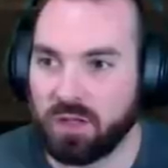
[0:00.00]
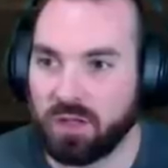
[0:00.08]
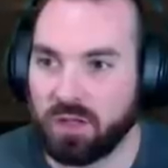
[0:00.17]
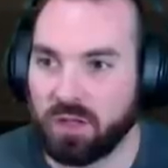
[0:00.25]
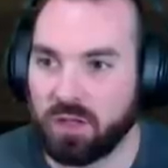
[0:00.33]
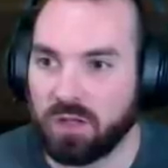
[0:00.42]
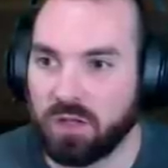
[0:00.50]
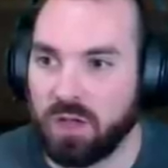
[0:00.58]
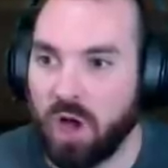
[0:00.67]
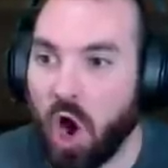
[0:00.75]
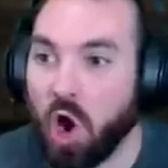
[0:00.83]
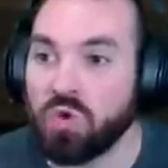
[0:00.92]
can.
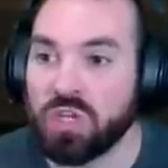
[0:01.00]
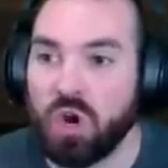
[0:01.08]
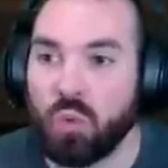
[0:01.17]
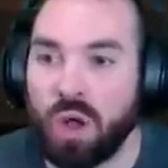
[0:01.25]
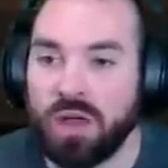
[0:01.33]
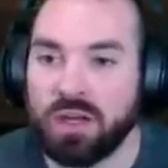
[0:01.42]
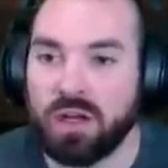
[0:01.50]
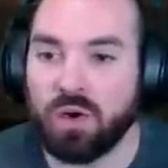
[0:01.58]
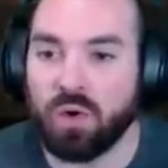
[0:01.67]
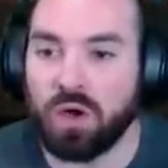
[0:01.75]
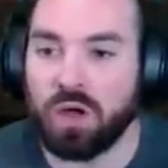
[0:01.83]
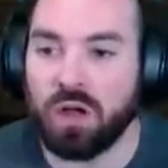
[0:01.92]
Oh, you know what?
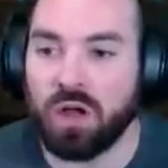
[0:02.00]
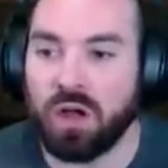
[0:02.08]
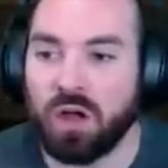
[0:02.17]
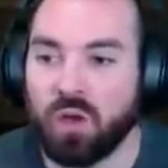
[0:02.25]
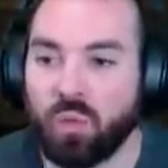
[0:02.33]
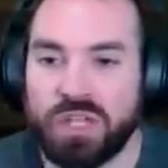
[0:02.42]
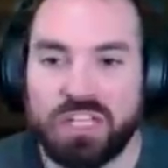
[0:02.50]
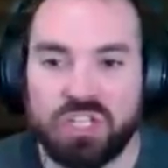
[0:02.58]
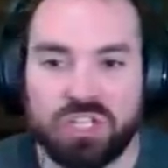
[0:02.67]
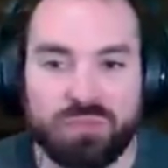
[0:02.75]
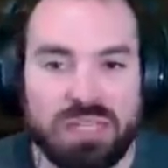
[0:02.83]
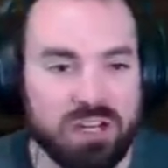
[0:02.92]
We could
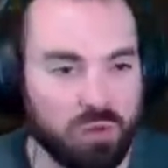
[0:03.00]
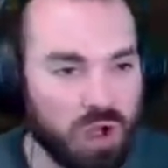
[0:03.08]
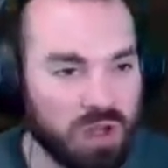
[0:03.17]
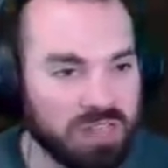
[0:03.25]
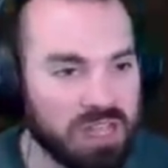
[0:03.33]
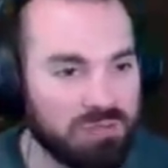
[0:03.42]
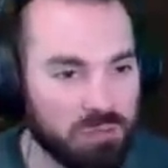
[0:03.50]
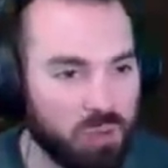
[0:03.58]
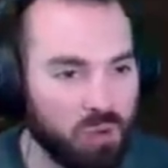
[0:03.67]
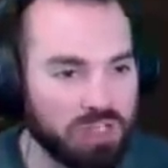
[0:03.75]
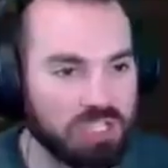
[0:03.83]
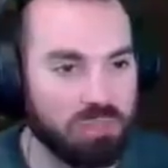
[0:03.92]
just meet at rendezvous
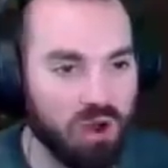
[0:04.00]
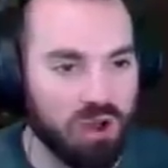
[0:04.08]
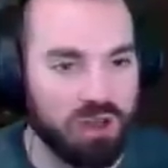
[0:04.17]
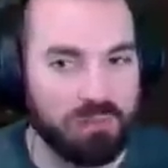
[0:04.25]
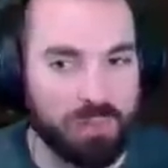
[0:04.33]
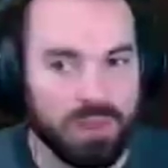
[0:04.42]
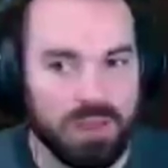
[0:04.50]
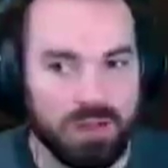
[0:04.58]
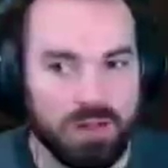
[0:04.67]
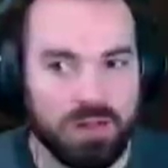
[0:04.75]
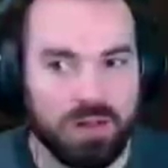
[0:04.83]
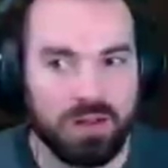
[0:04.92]
point spawn.
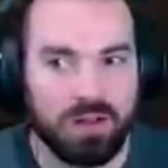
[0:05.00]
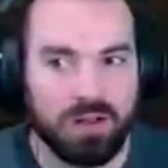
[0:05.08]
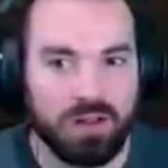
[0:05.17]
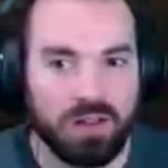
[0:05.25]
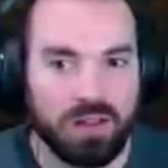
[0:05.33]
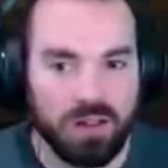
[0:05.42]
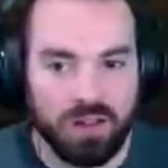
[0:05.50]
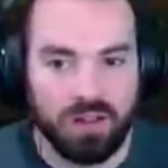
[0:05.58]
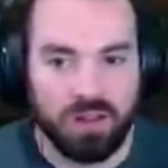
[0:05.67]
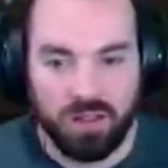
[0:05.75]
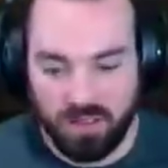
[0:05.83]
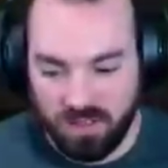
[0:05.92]

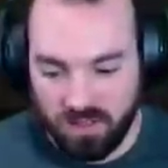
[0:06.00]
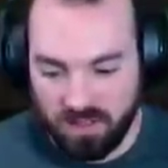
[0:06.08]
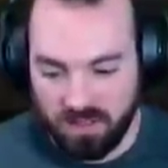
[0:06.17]
Oh.